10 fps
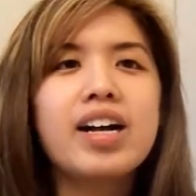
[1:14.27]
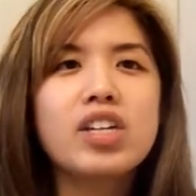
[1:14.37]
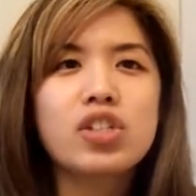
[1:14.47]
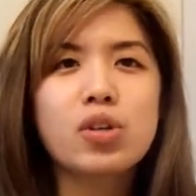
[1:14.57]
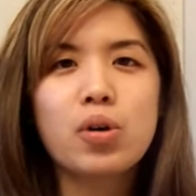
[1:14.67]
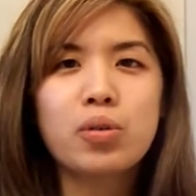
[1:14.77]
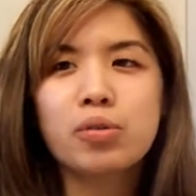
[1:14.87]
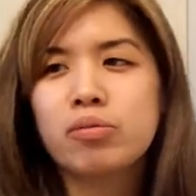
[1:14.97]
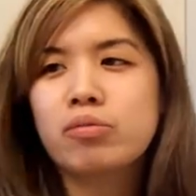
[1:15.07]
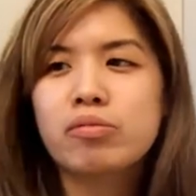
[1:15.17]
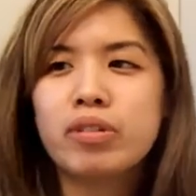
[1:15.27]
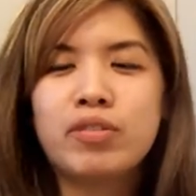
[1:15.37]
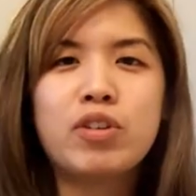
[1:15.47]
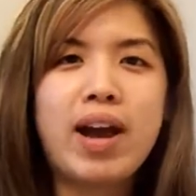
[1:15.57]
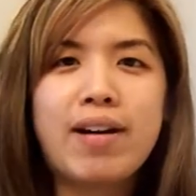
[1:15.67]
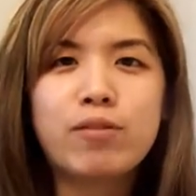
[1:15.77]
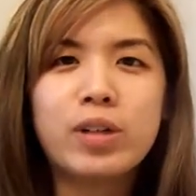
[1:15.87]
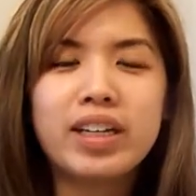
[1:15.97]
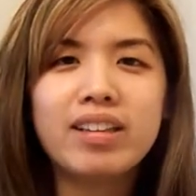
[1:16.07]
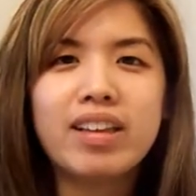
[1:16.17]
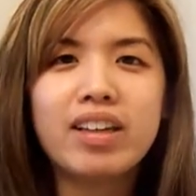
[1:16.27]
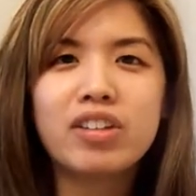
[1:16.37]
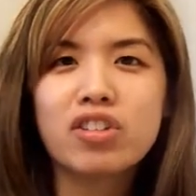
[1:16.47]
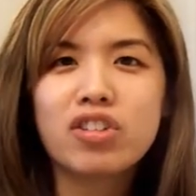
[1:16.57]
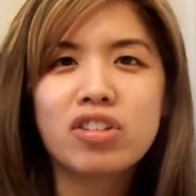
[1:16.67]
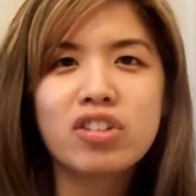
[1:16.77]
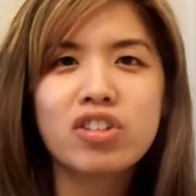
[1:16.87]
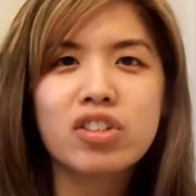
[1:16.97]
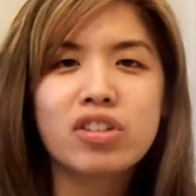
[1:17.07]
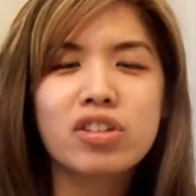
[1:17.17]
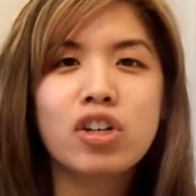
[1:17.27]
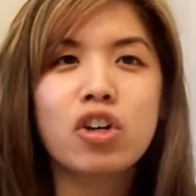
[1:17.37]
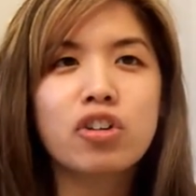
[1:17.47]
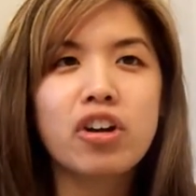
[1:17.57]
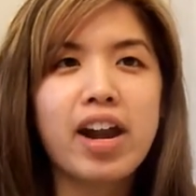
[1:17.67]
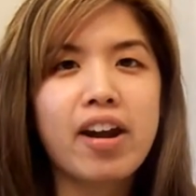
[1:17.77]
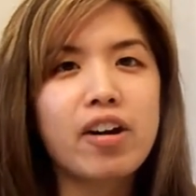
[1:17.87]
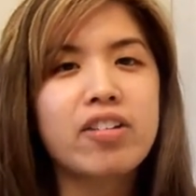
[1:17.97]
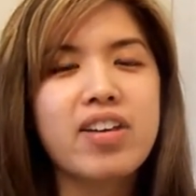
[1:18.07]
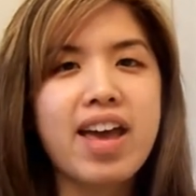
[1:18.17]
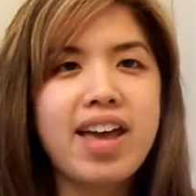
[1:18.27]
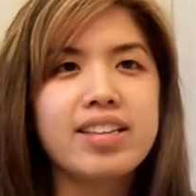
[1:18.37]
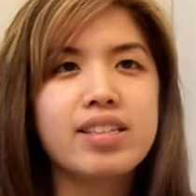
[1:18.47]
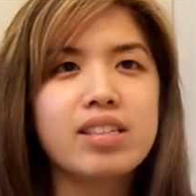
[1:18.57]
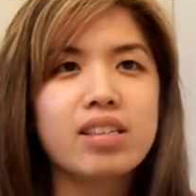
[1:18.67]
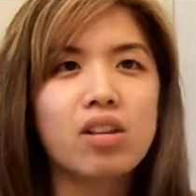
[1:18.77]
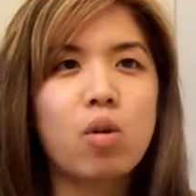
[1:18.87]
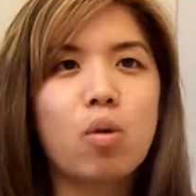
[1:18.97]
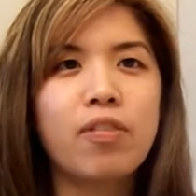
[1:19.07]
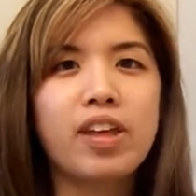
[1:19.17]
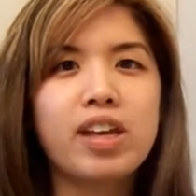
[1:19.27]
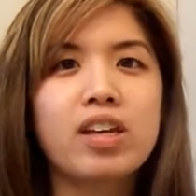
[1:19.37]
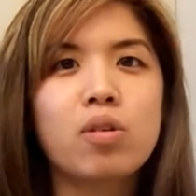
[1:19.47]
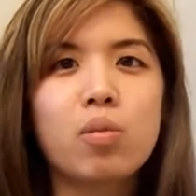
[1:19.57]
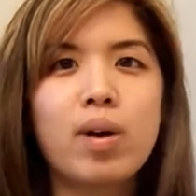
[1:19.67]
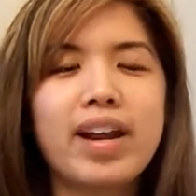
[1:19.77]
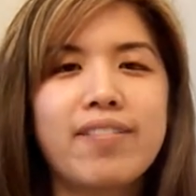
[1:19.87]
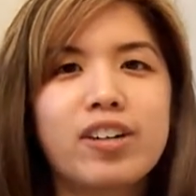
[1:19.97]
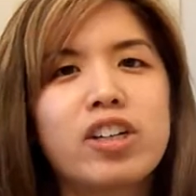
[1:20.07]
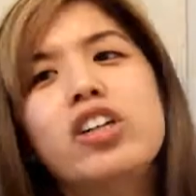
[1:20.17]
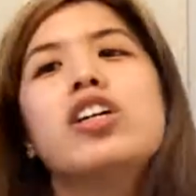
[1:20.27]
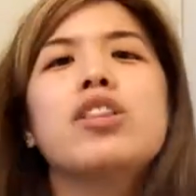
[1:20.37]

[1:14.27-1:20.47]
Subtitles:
So if you have one, then just curl your hair, the ends, the whole thing, whatever.